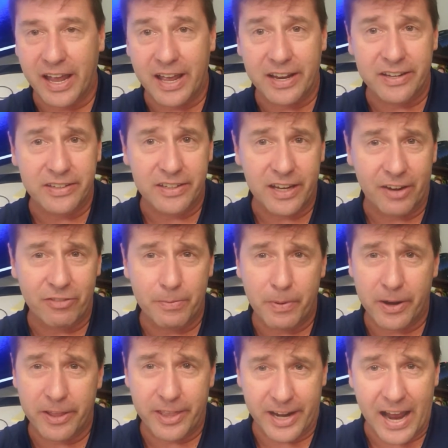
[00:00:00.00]
and
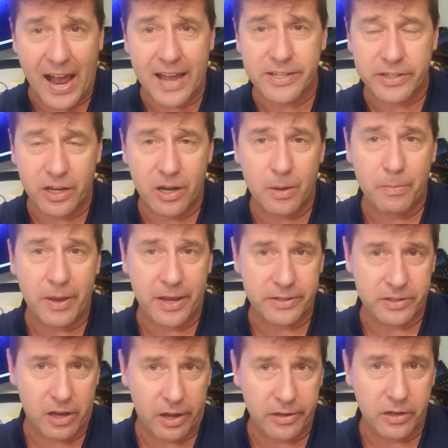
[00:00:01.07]
everybody that has come has
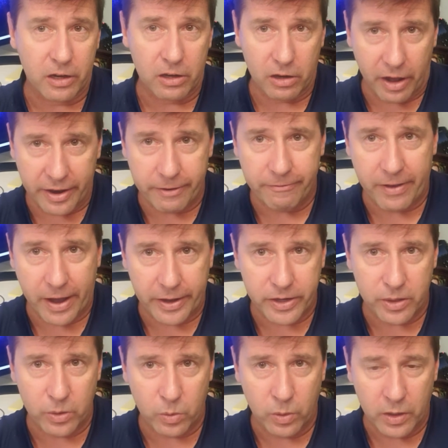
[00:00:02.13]
gotten a lot of
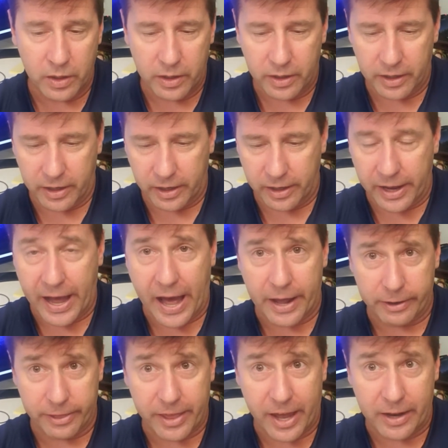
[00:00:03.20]
value out
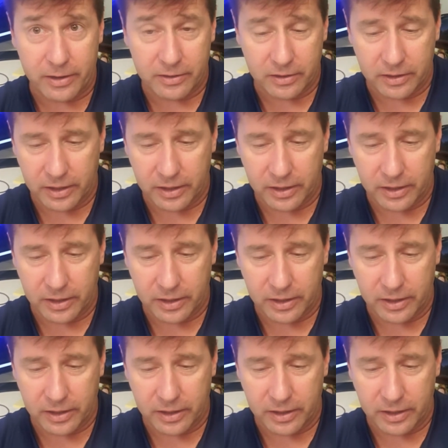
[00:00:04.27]
of that,